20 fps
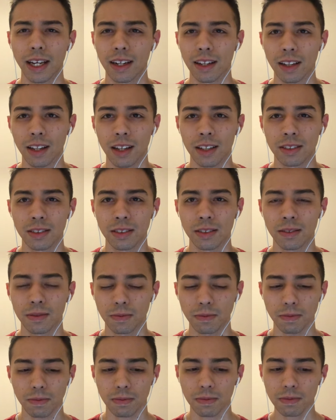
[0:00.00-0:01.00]
analyzer
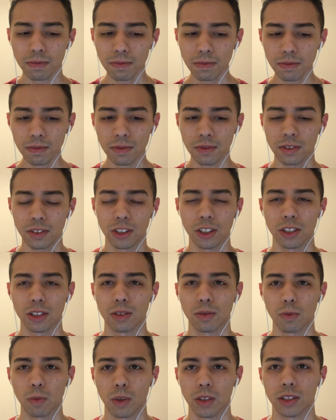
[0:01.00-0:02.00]

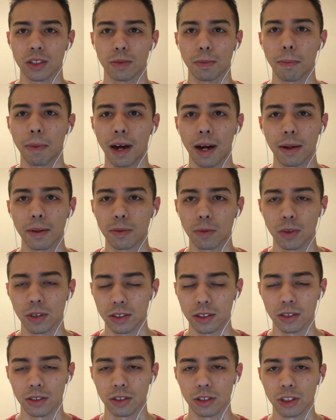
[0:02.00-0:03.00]
just wasn't
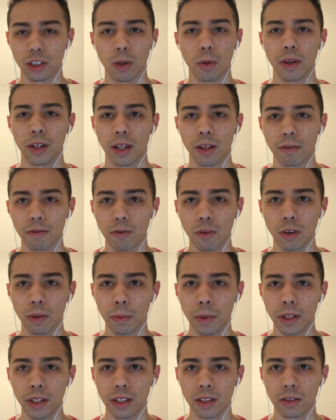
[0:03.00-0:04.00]
showing up for
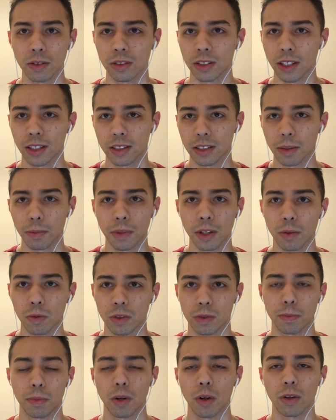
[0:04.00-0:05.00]
me. It was like something
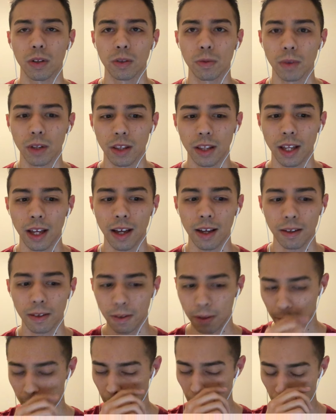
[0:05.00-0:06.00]
was broken with that.
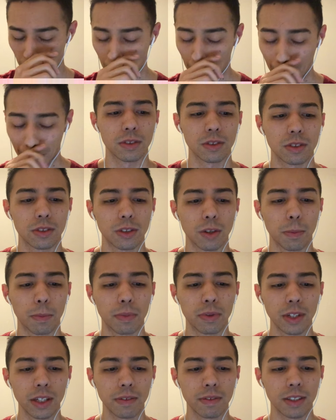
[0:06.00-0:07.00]
So
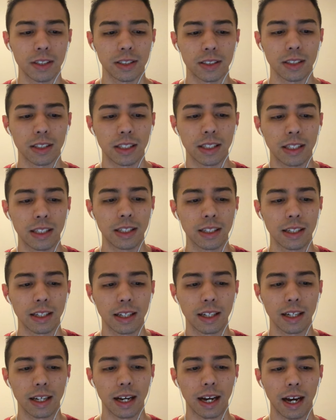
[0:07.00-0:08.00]
previously
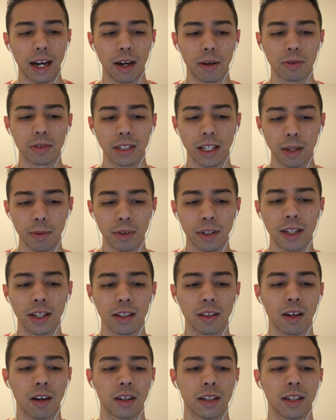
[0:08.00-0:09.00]
I was able to
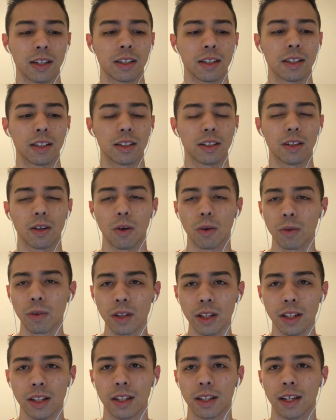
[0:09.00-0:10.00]
get logging. The
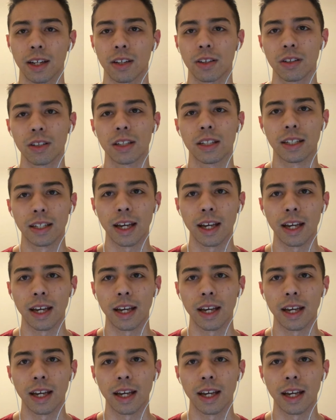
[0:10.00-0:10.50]
only thing I couldn't